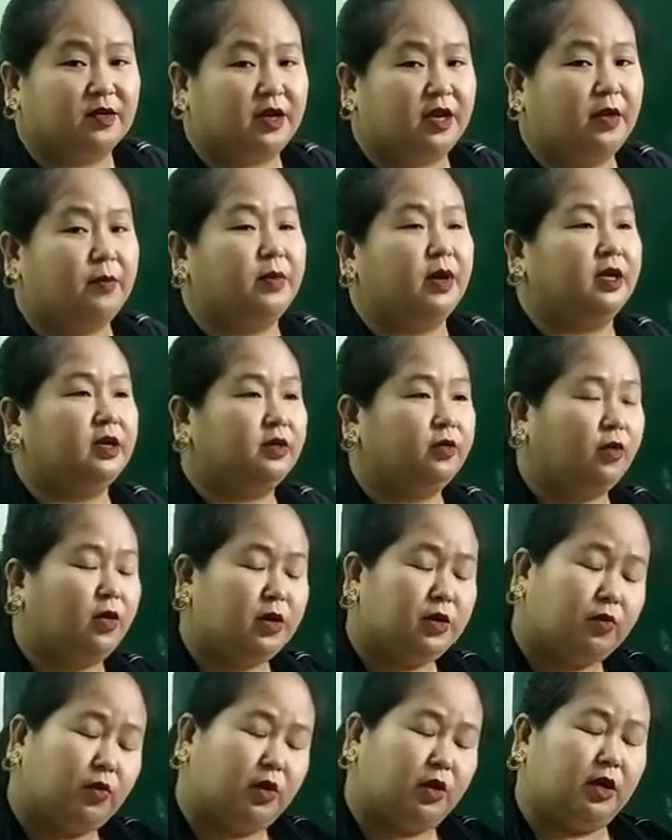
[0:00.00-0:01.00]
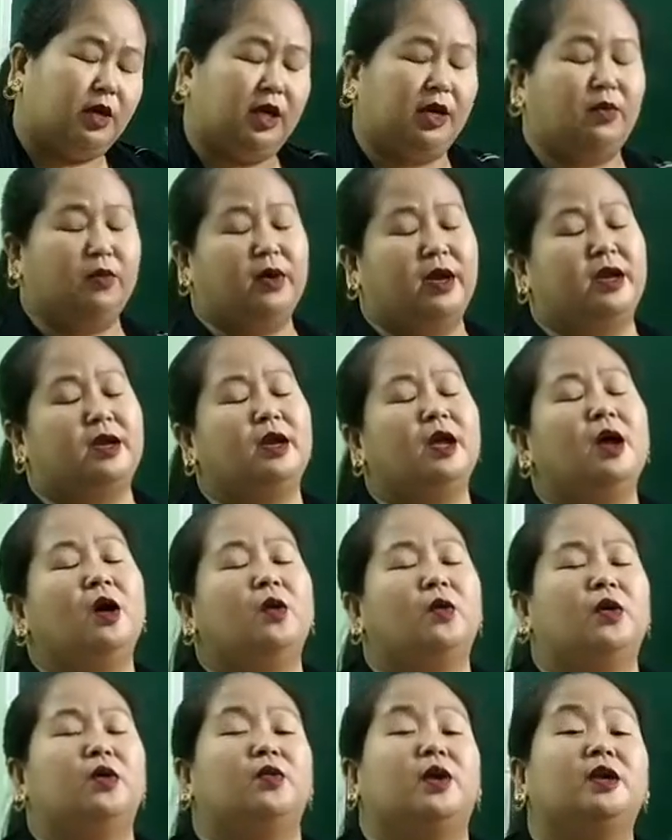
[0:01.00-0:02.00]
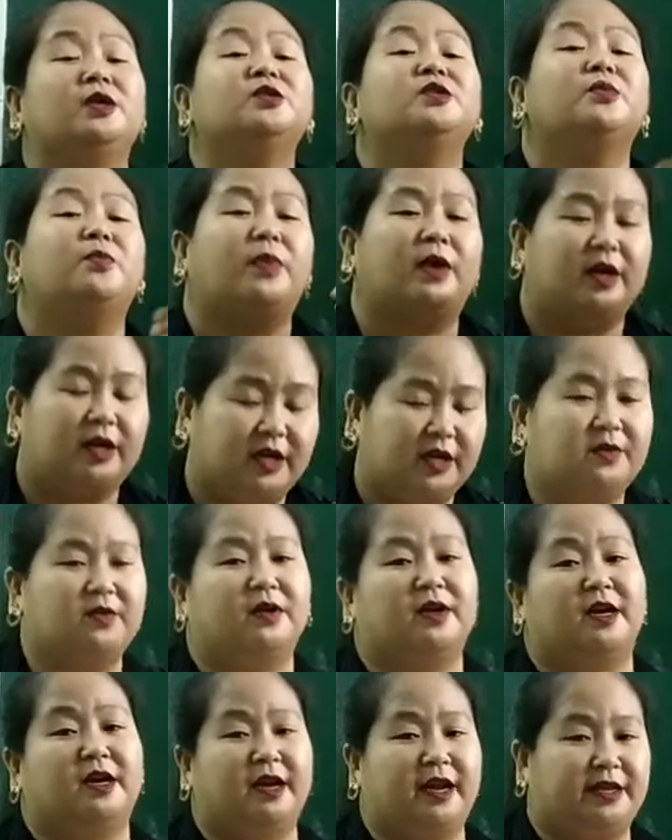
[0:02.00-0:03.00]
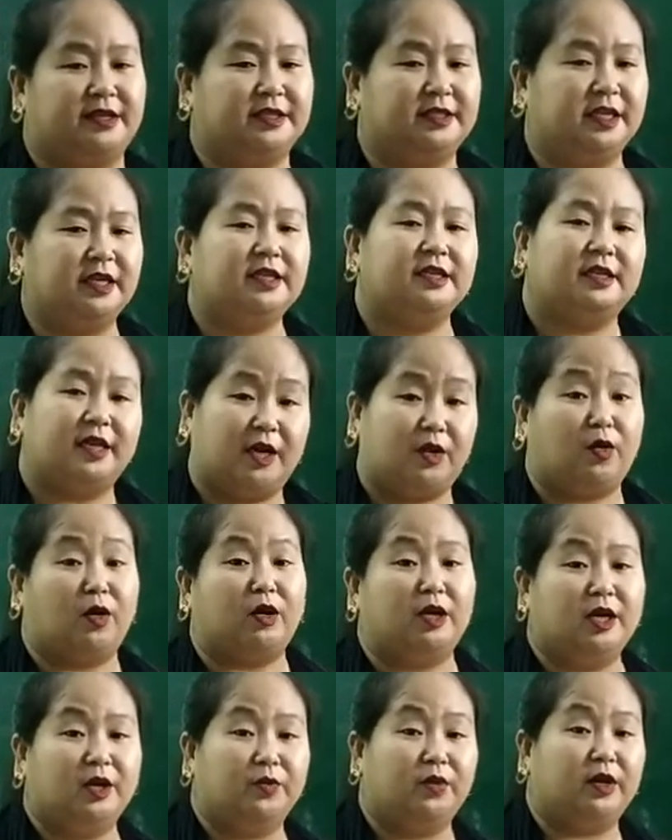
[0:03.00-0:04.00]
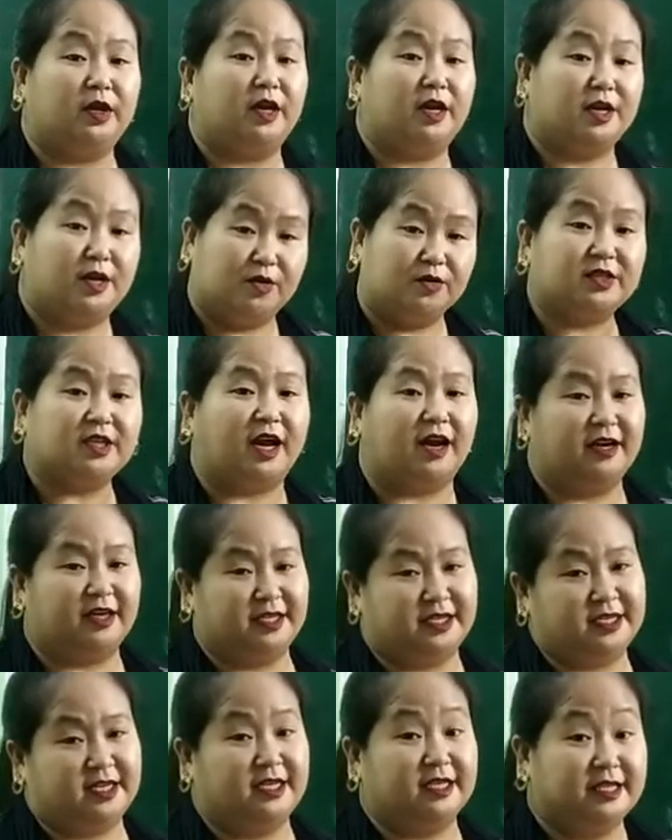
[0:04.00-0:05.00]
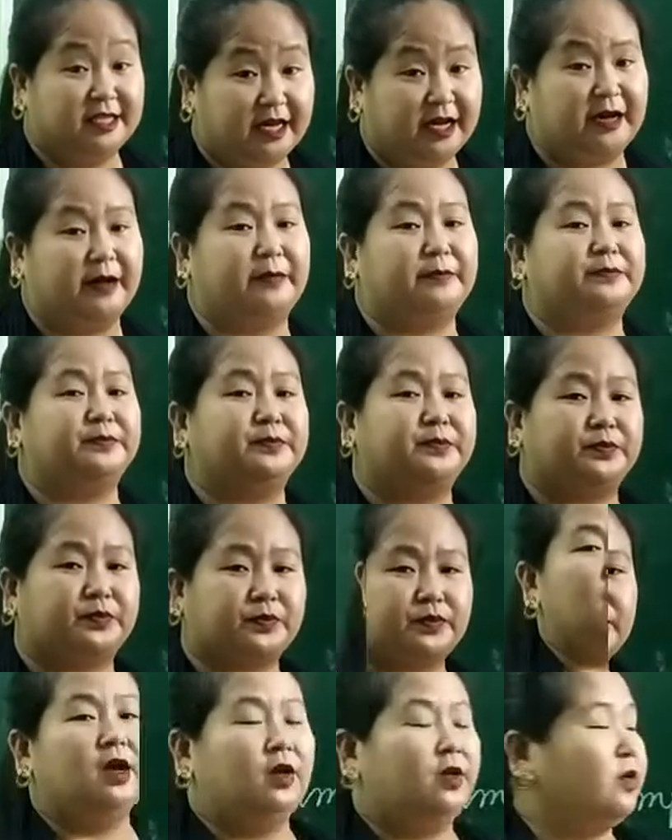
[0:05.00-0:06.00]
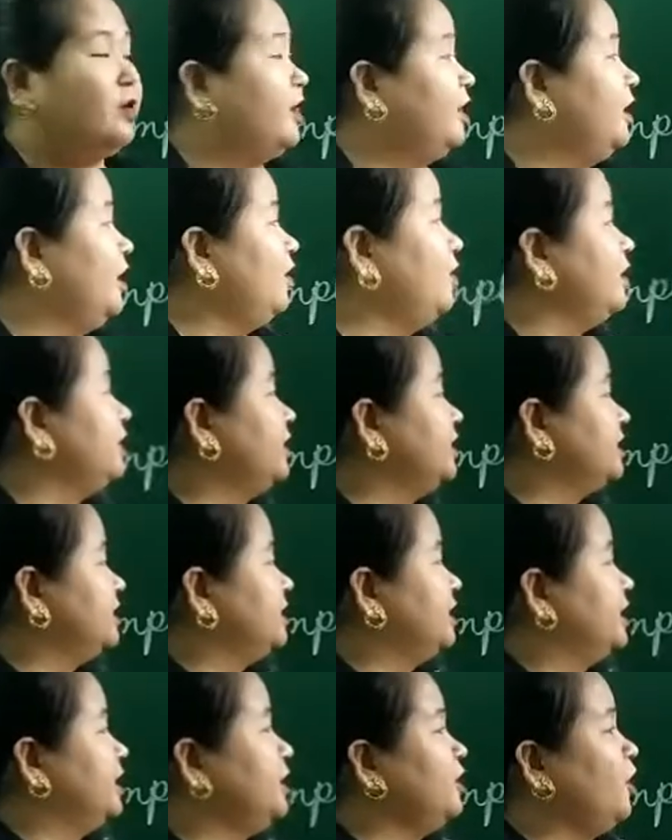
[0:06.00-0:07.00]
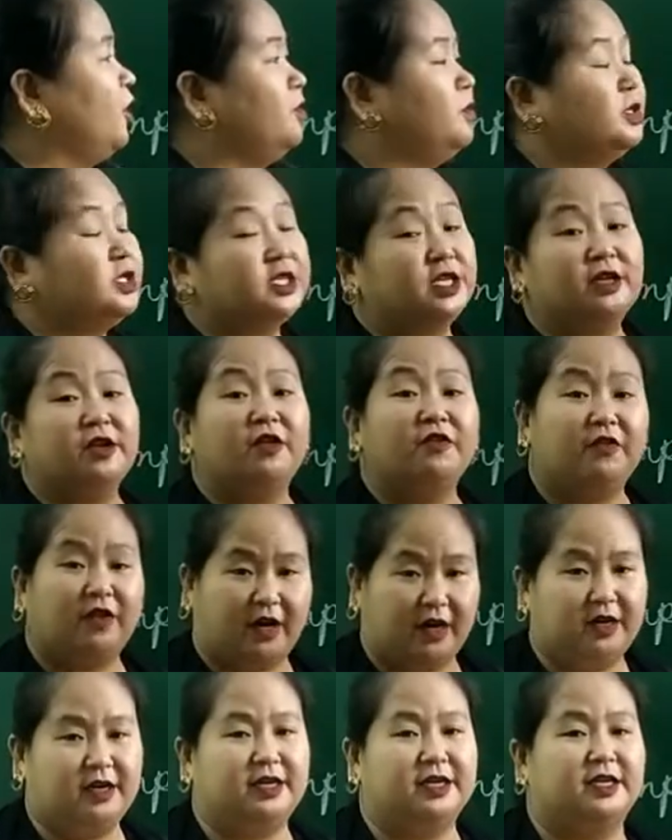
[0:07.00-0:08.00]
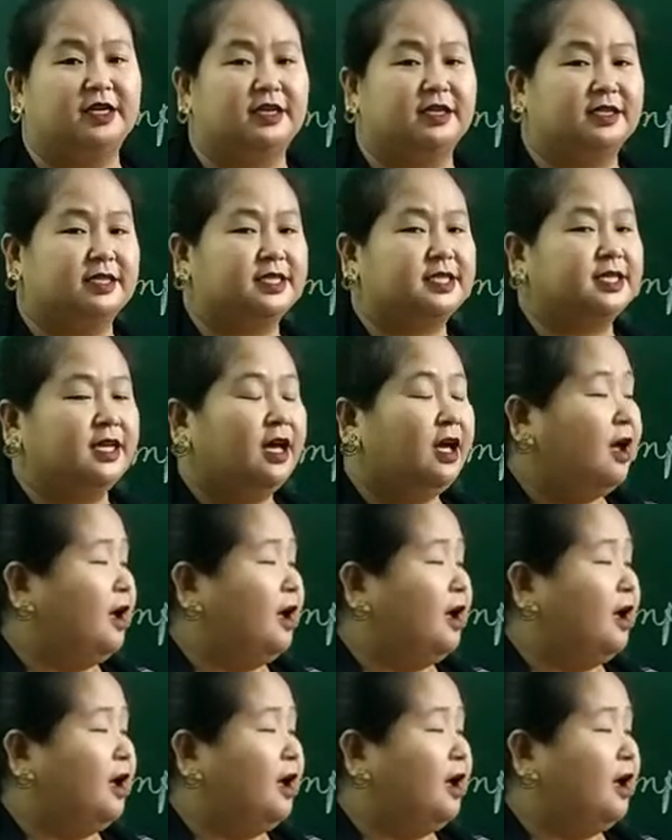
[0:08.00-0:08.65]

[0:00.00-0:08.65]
Okay, but only when we want to particularize it, then only we can use article the. Okay, now let us learn omission of articles.